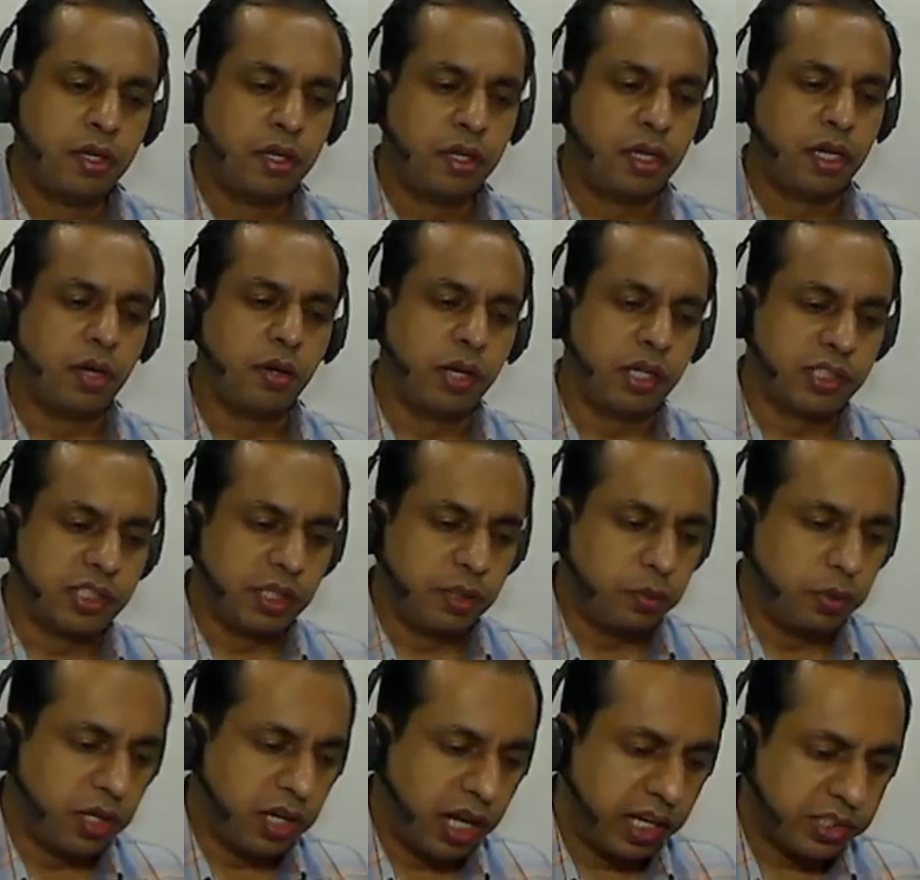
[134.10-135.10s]
Now, let us see
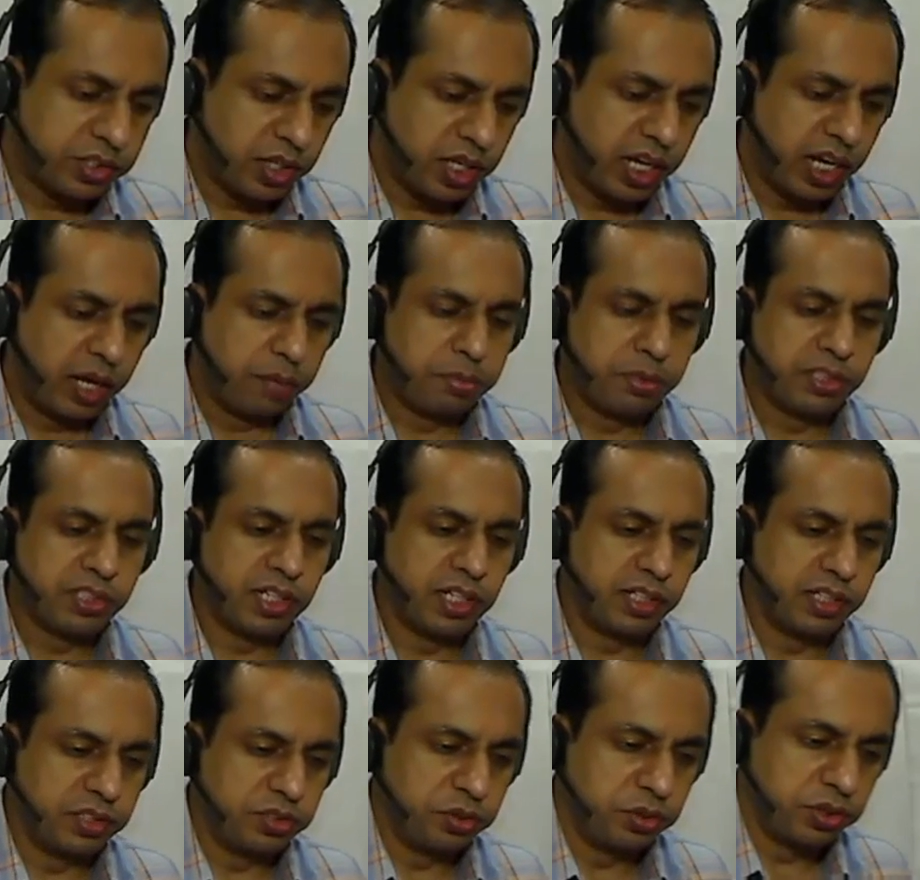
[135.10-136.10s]
what actually happens at
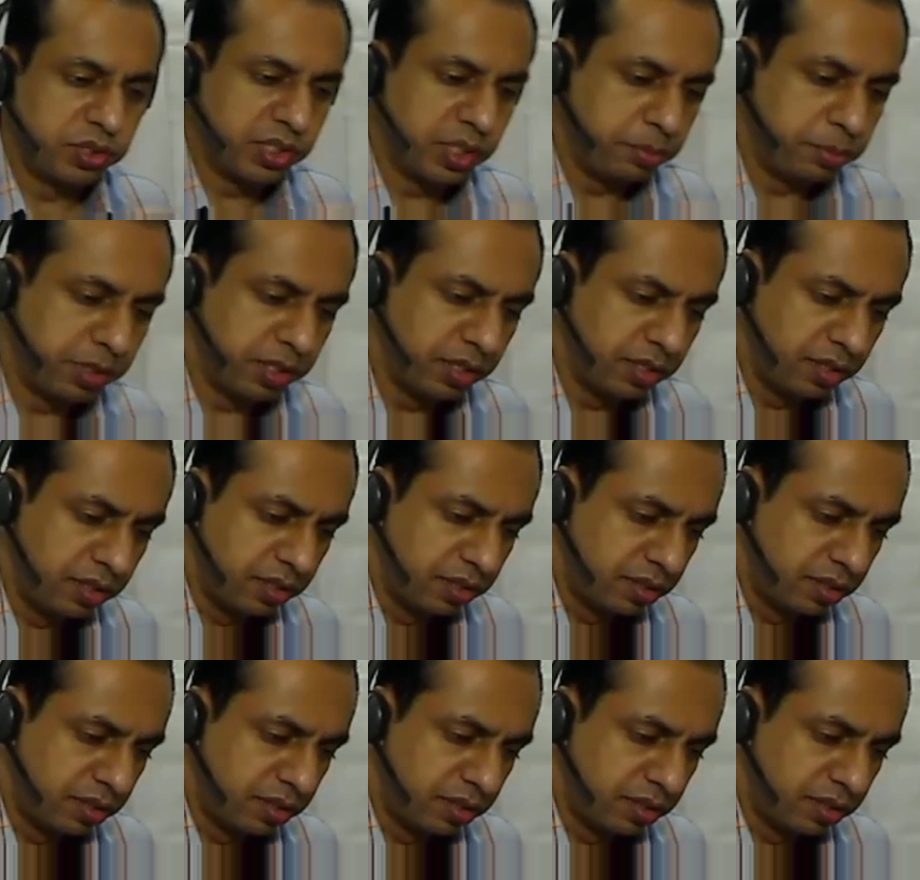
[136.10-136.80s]
the source terminal.